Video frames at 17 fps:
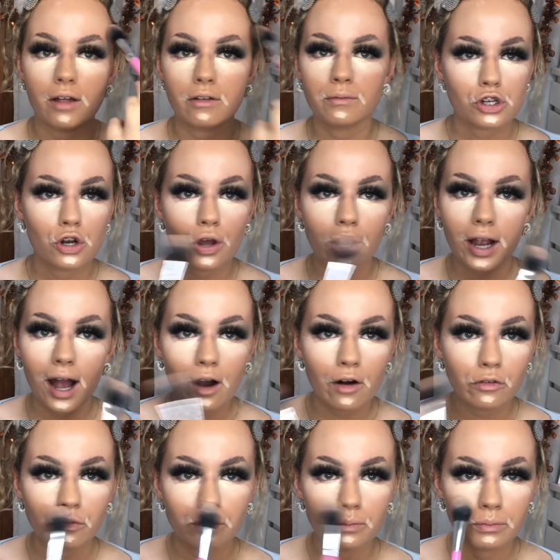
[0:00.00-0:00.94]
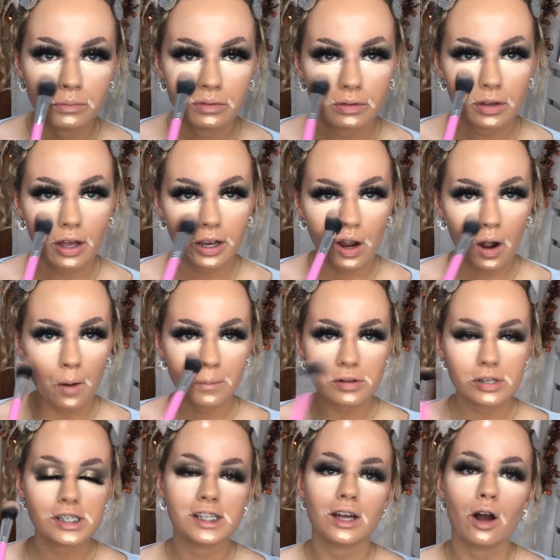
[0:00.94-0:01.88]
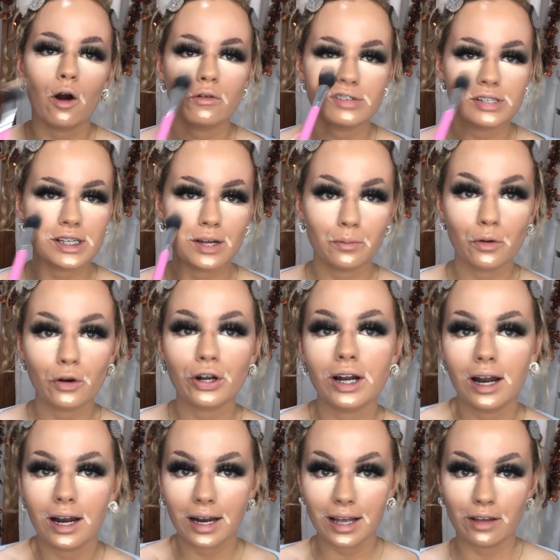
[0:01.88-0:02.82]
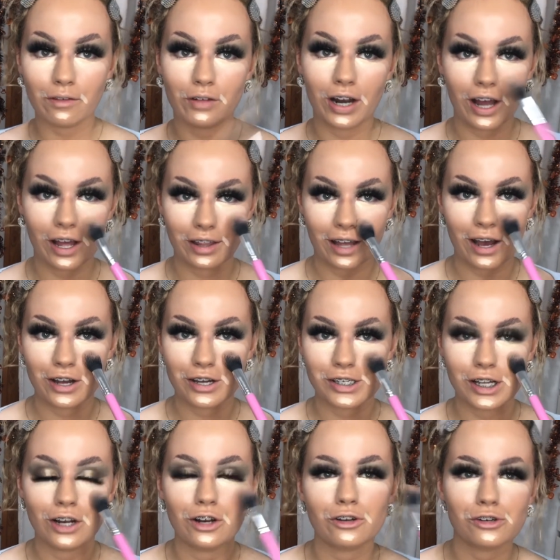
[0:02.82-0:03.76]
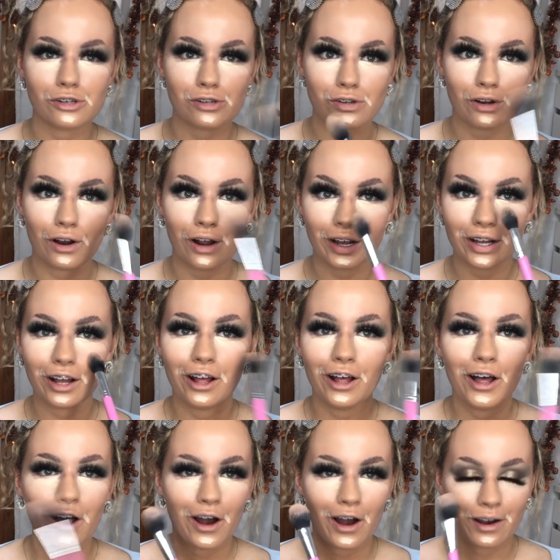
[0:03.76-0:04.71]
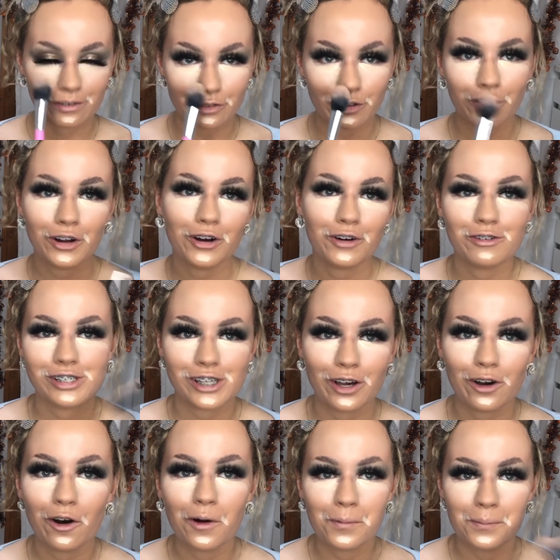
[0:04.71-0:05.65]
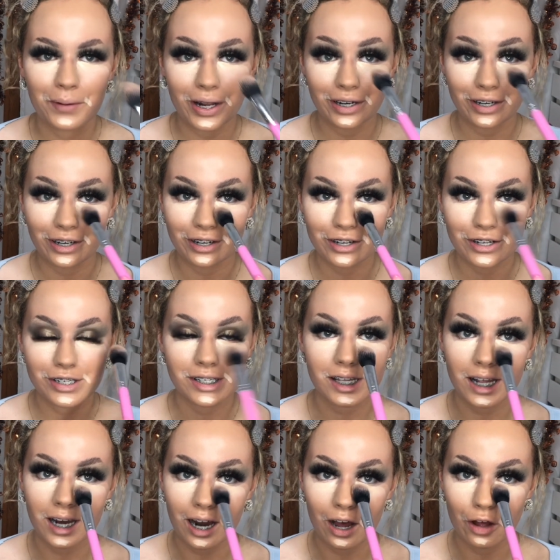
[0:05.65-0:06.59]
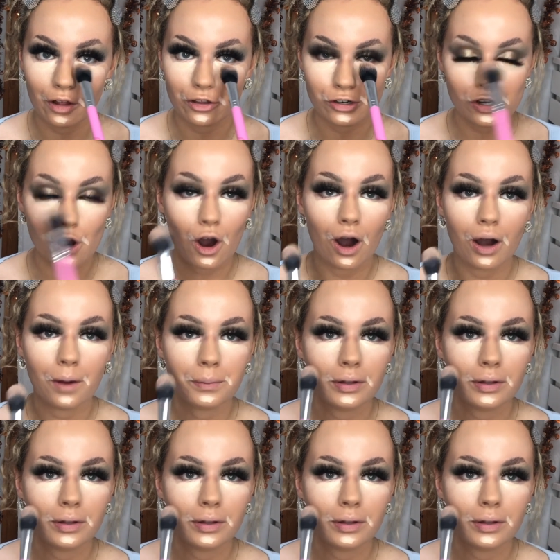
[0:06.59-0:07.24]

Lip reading: Look how, like, obviously I'm not going to leave it like that because it does look like I've obviously got unblended concealer at the top.